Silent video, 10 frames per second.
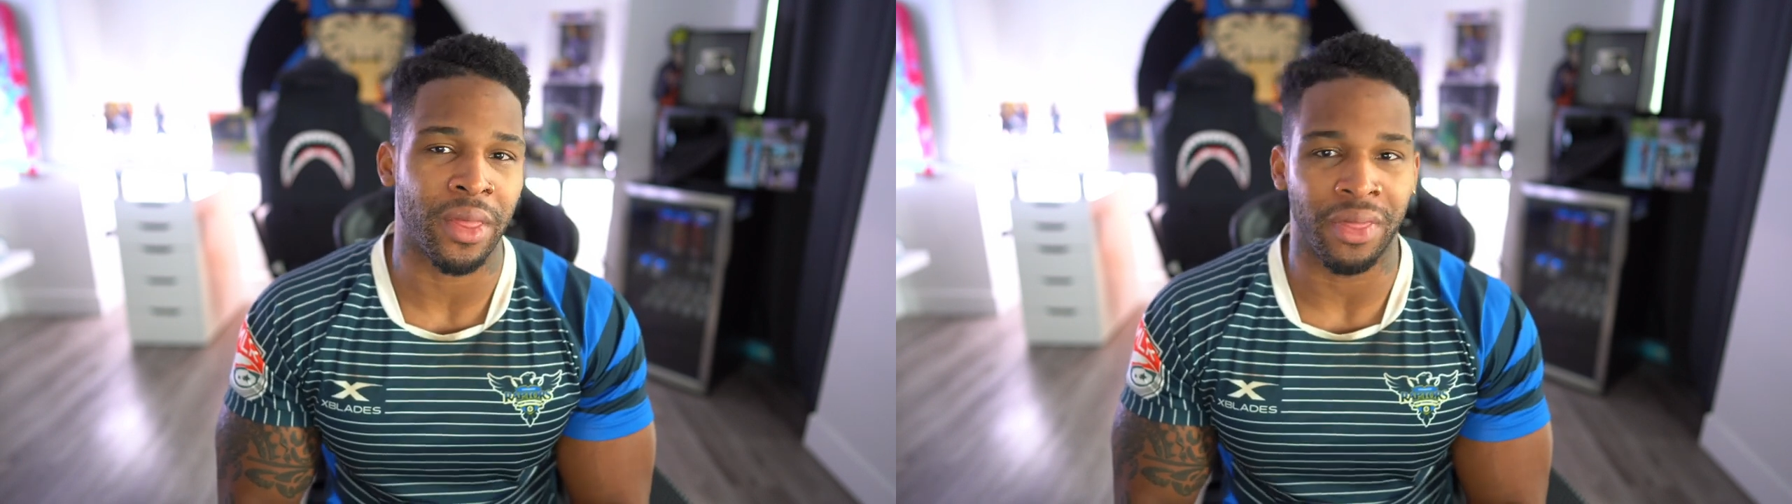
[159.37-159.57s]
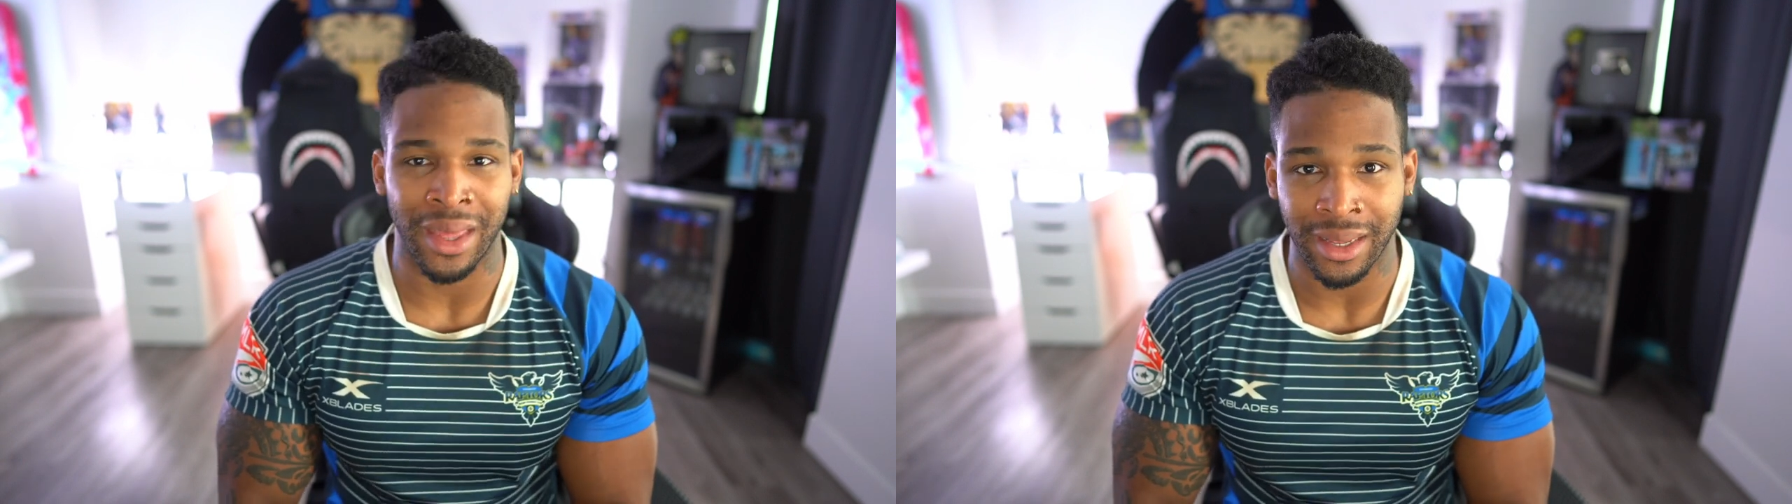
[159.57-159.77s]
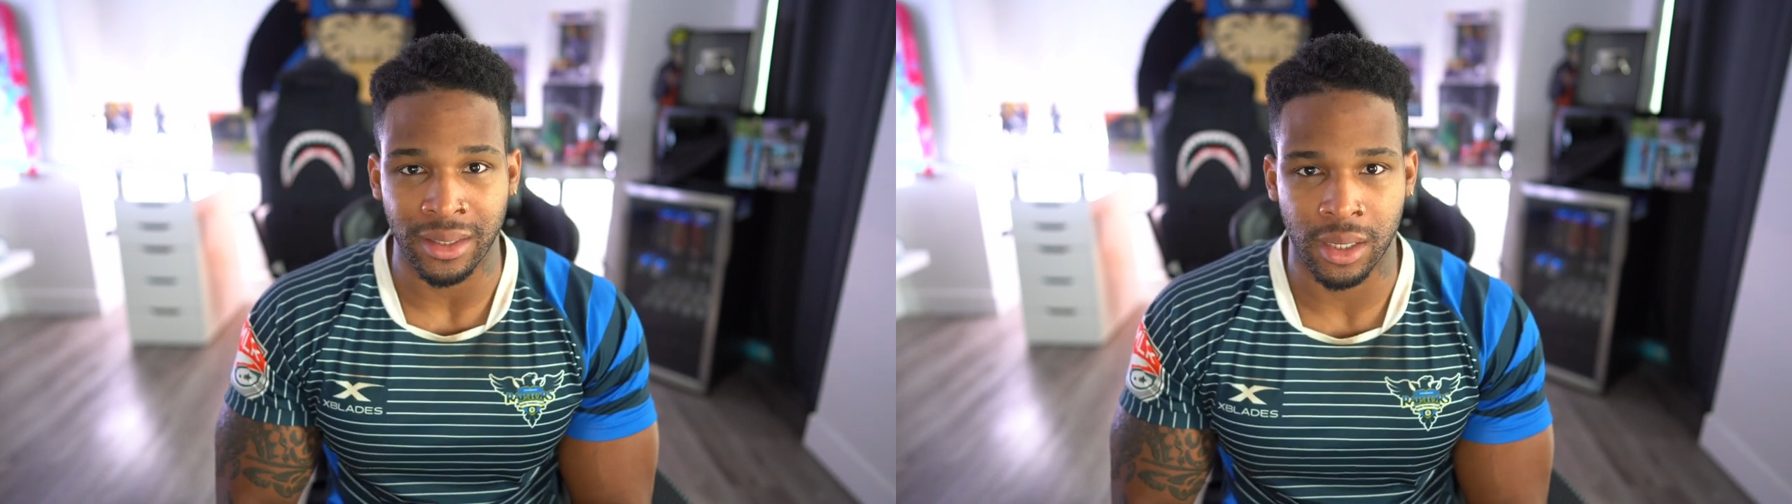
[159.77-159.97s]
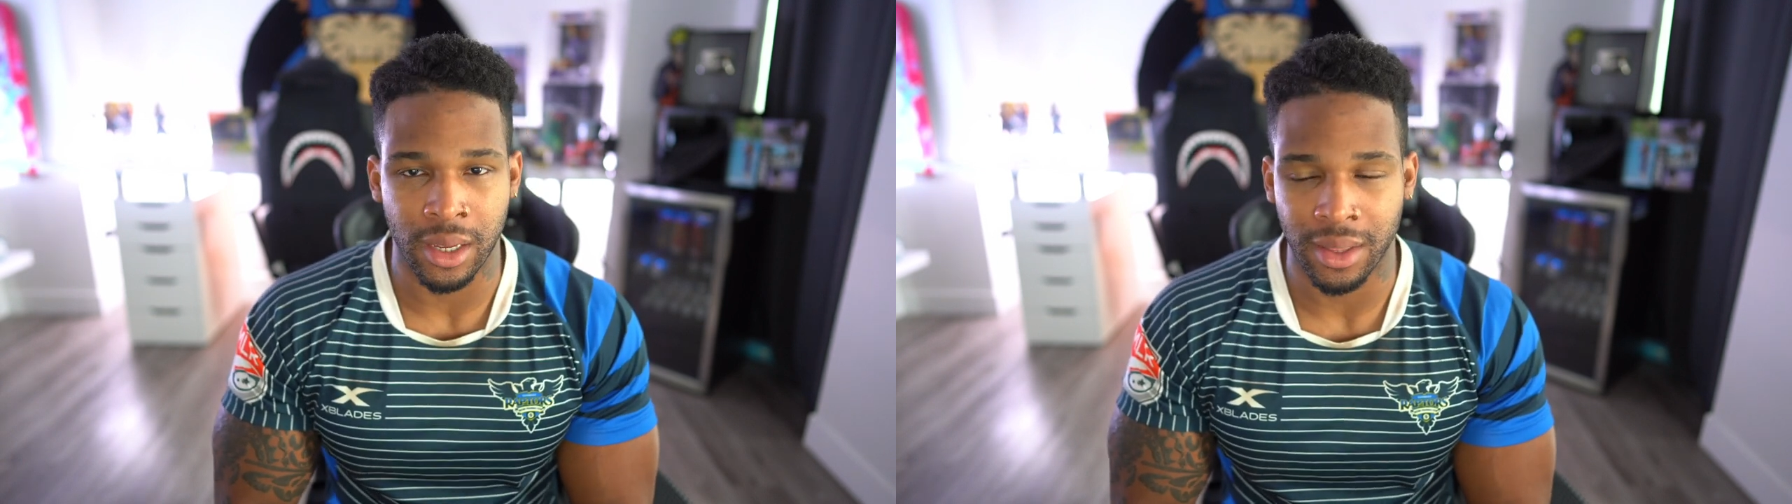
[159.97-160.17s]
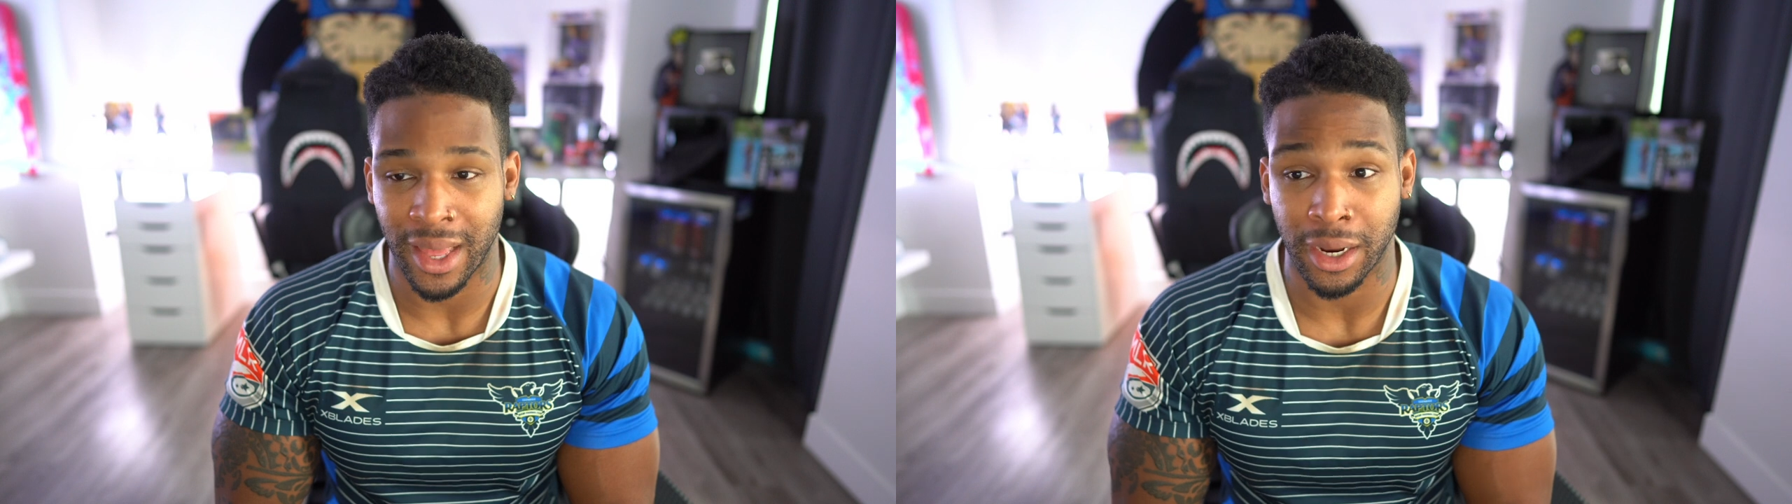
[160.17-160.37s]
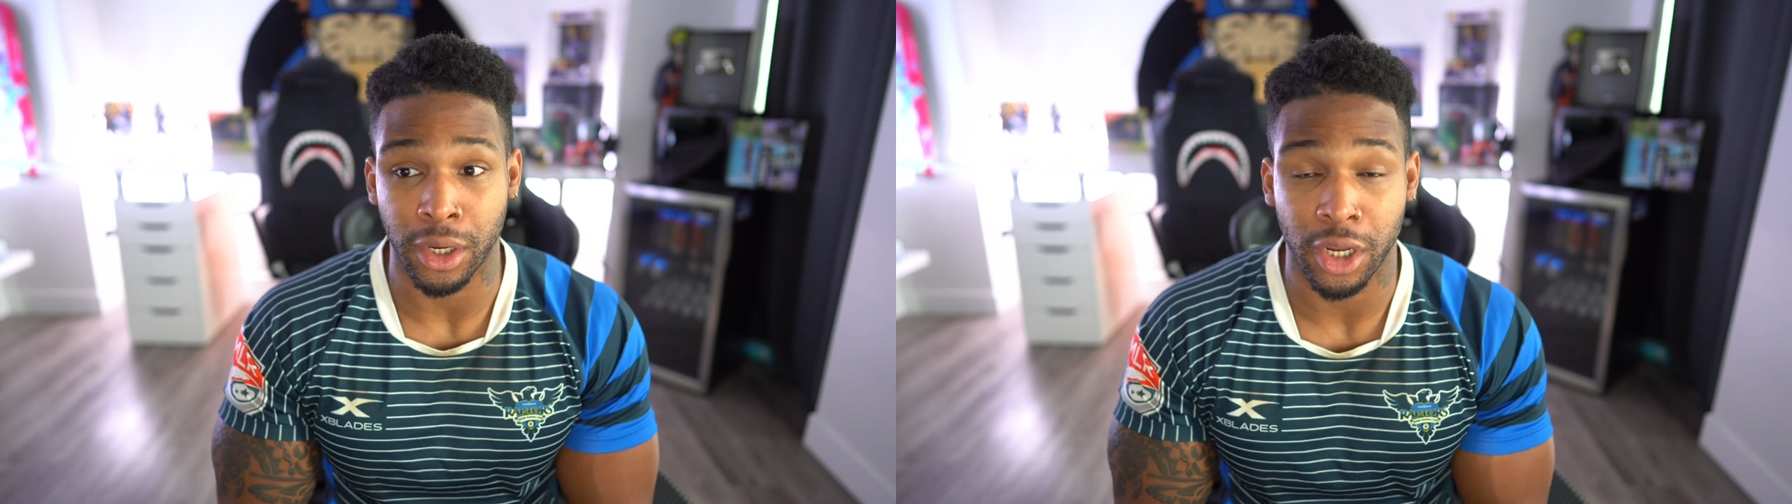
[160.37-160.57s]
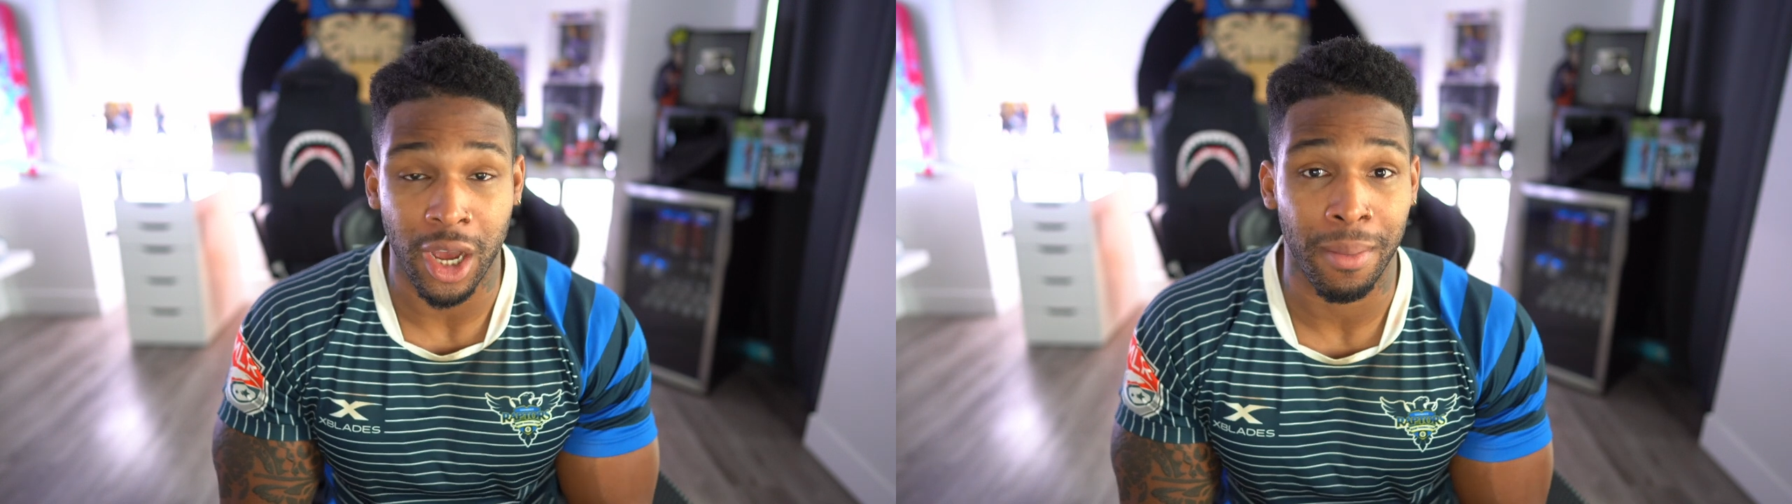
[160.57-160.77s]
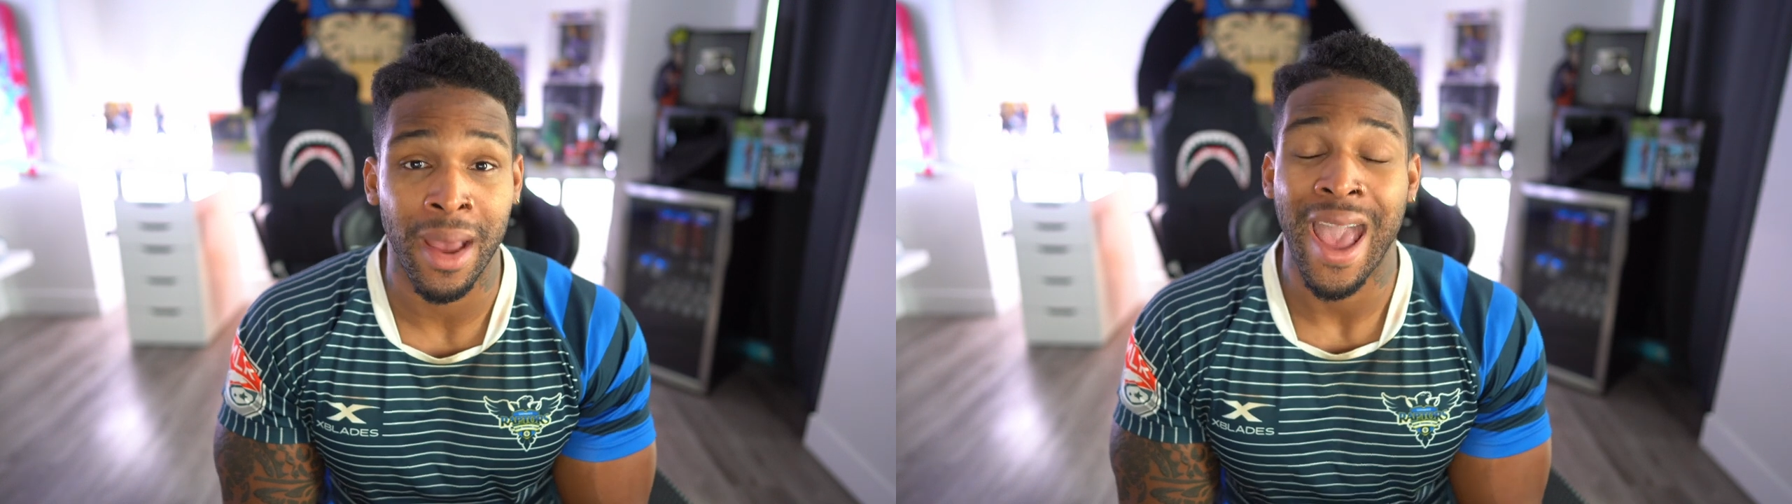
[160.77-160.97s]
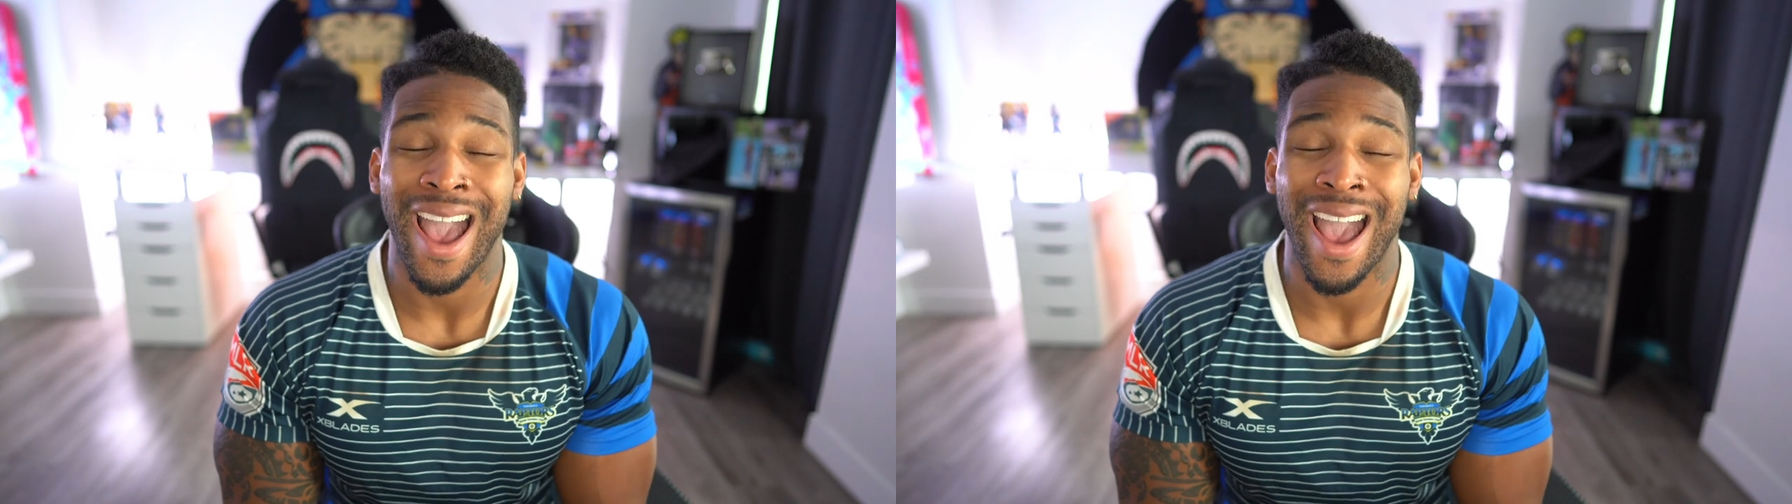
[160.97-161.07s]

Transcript: things that could come